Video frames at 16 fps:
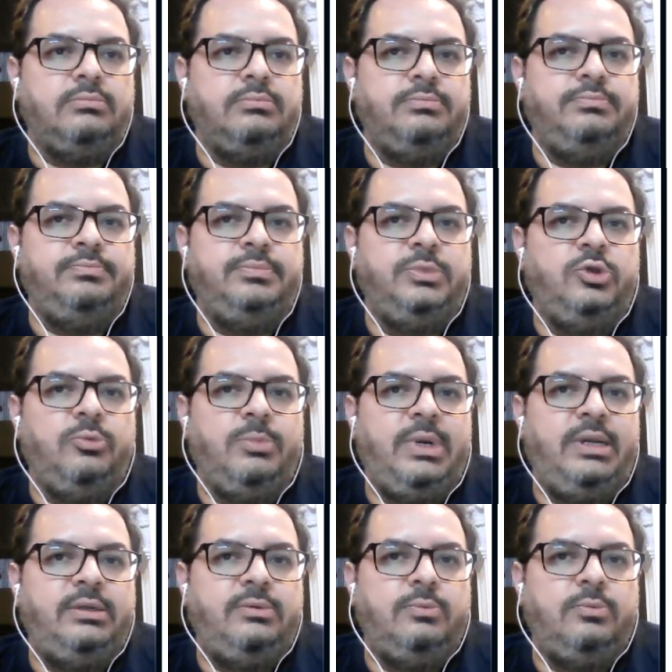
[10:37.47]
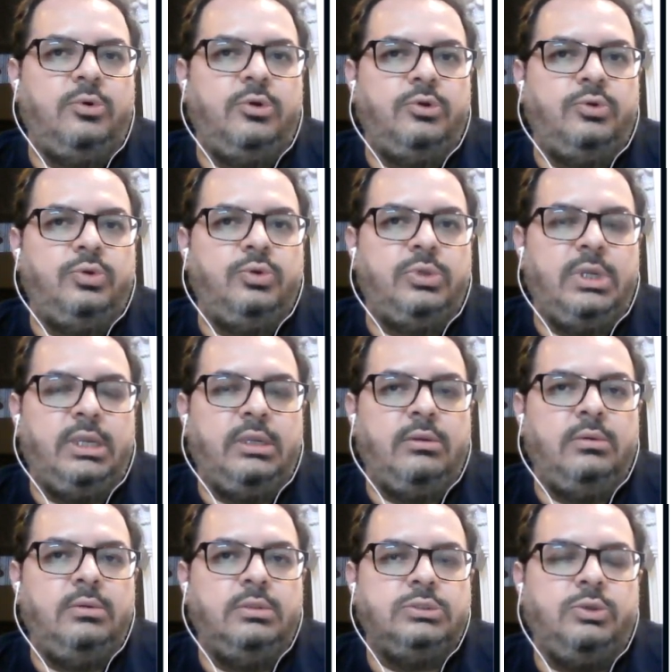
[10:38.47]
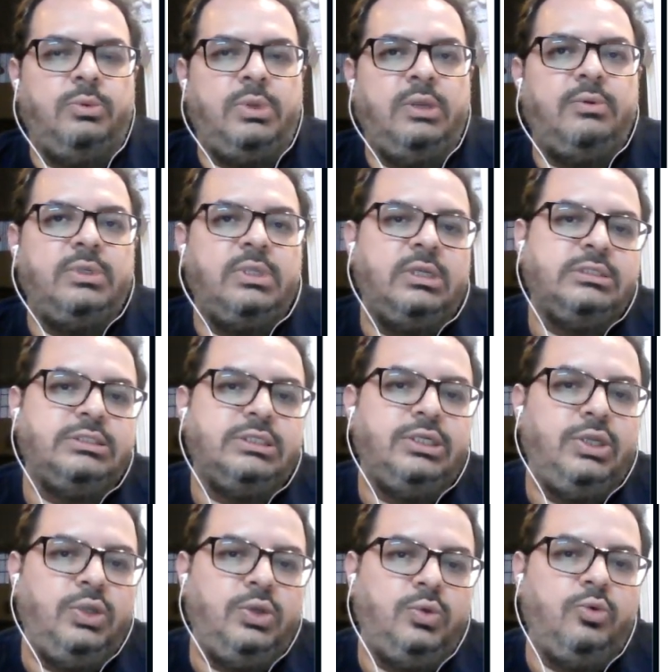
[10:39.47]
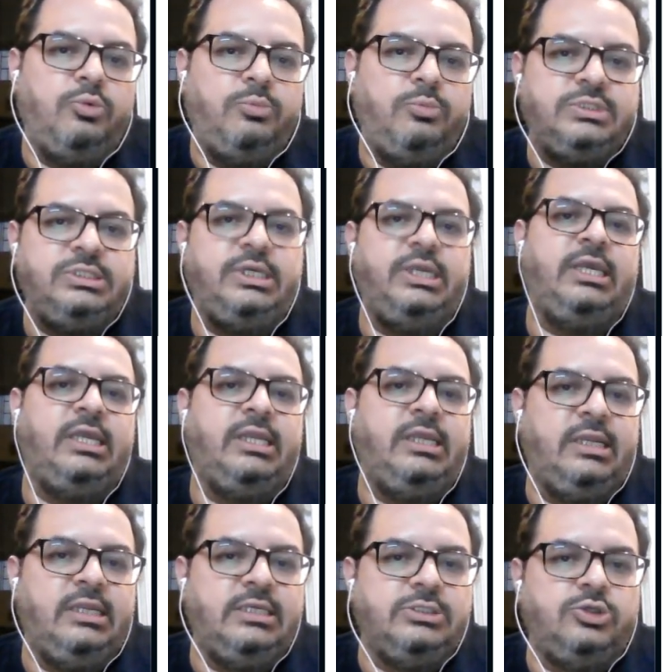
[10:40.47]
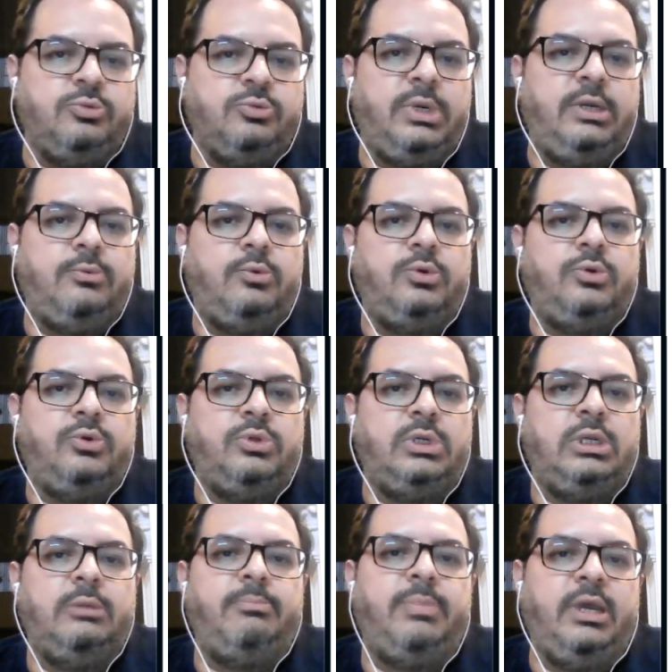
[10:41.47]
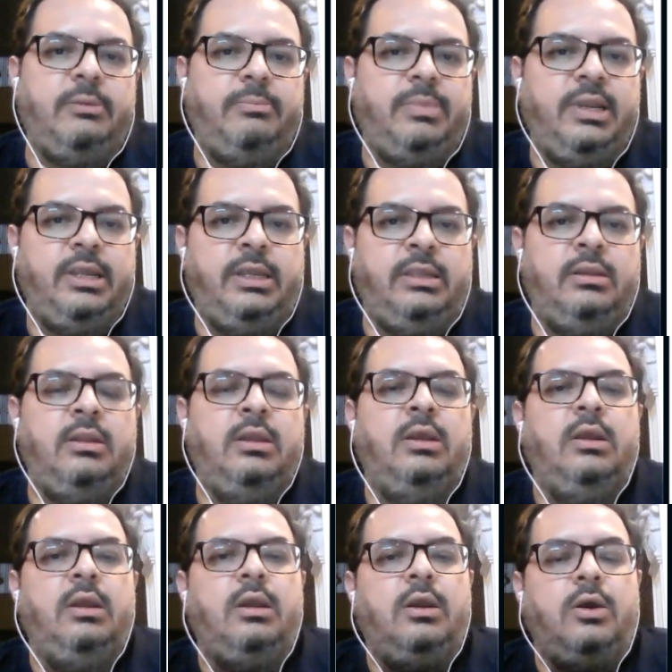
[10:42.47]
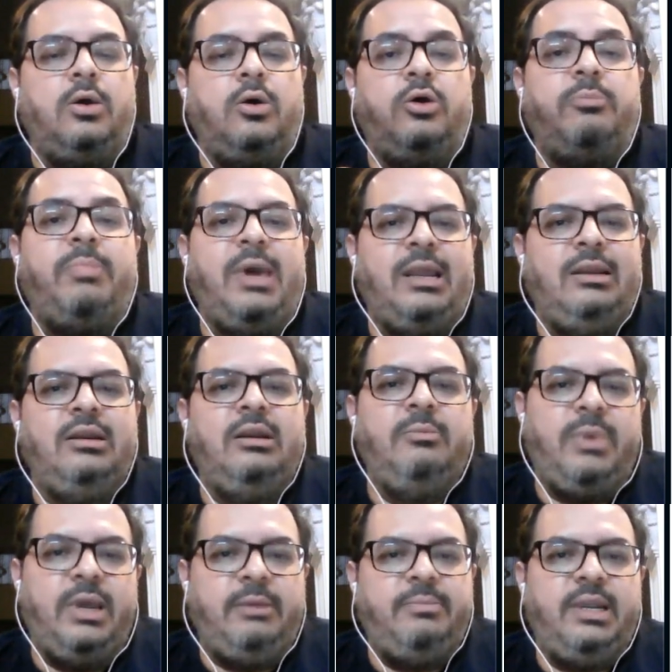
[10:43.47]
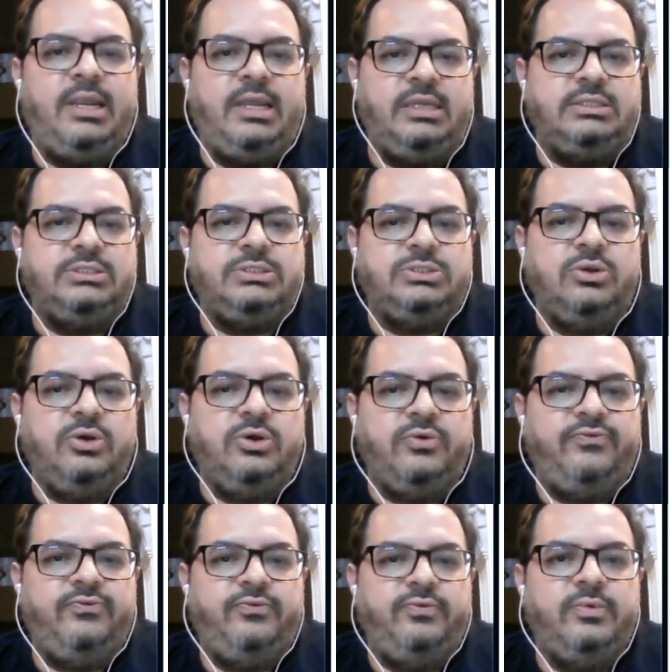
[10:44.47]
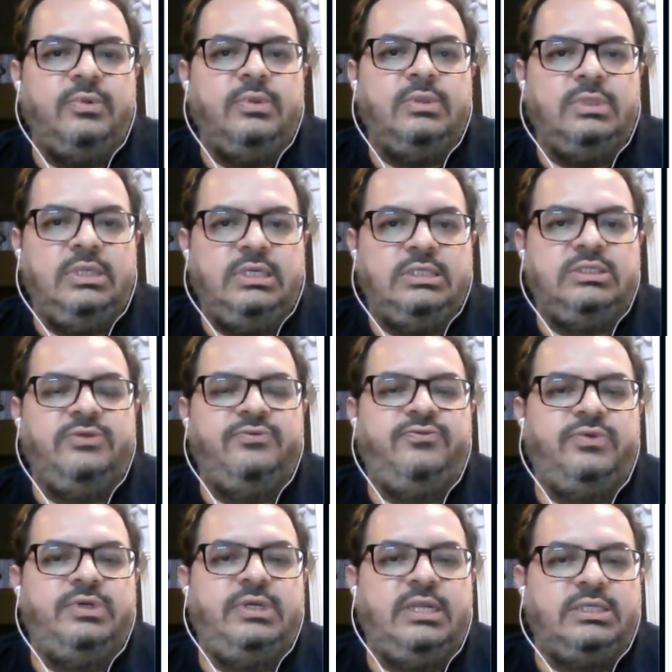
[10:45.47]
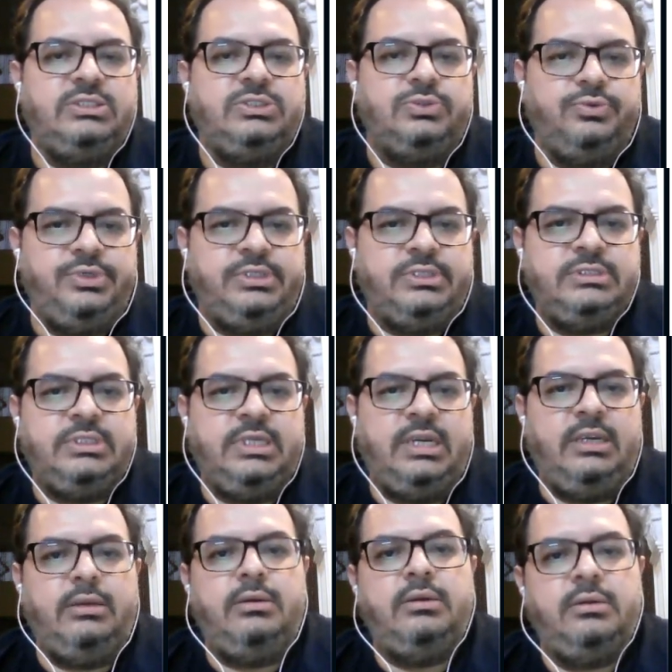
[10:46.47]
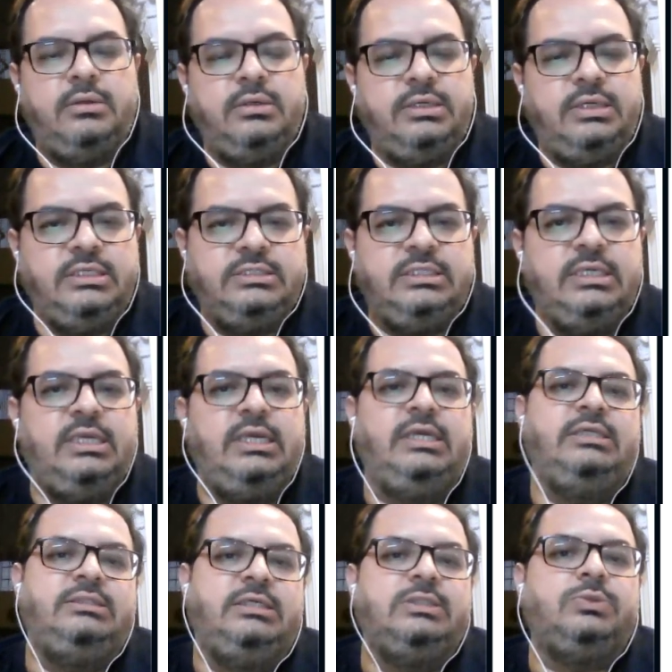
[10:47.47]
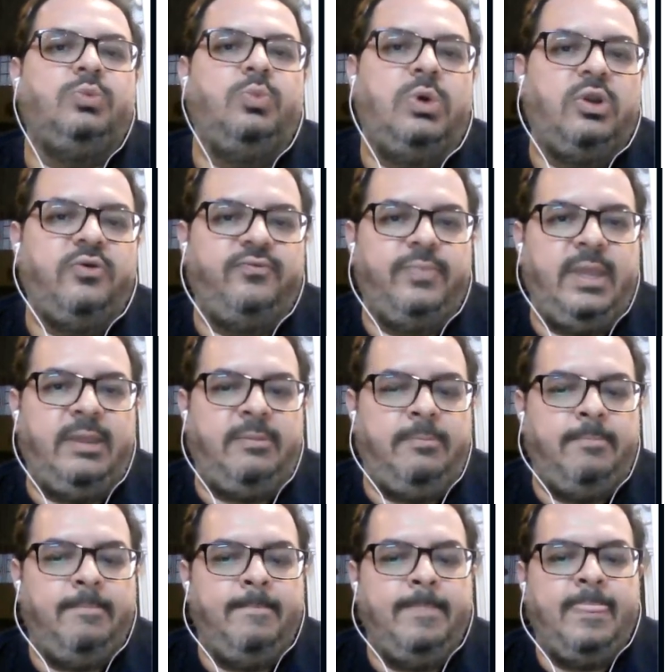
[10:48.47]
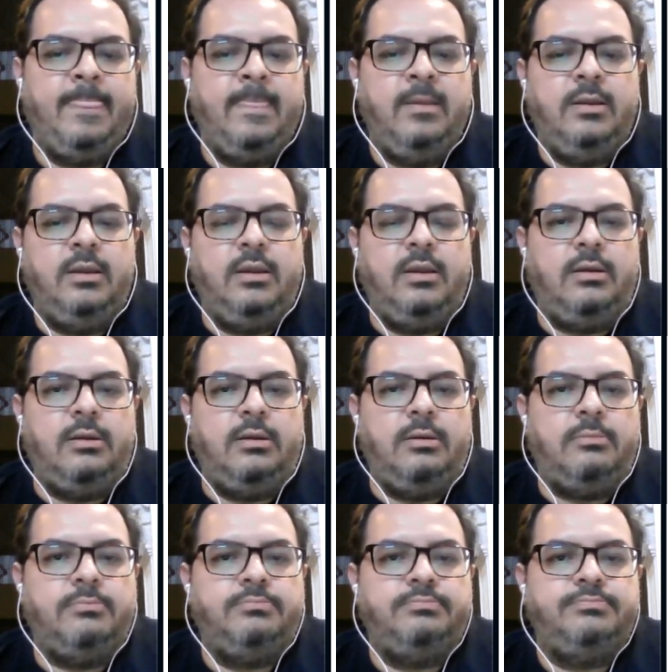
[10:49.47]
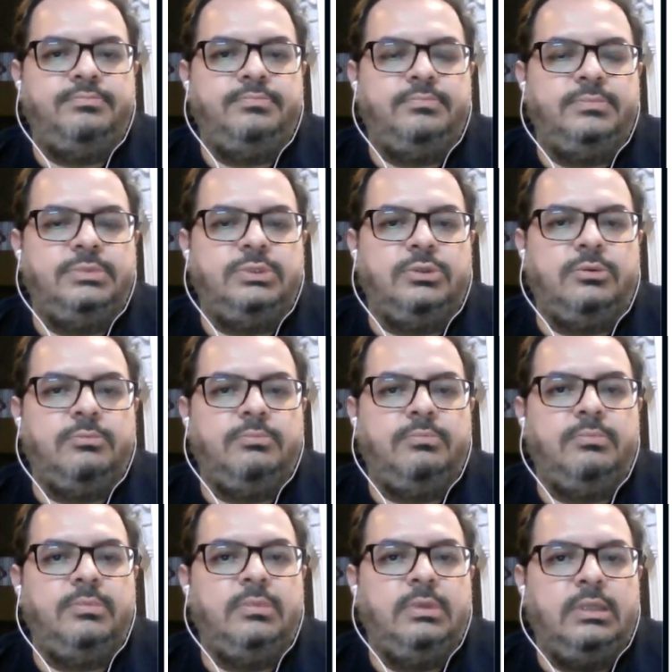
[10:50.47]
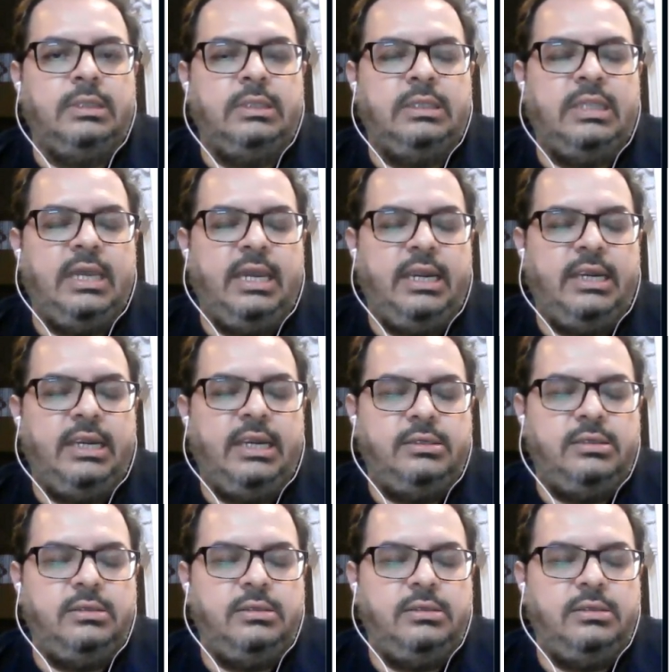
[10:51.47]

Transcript: you might want to run, so whenever there is a new OpenJDK release, you might want to run a pipeline or parallel pipelines of these different test suites, and TCK is just one of them. Um, so that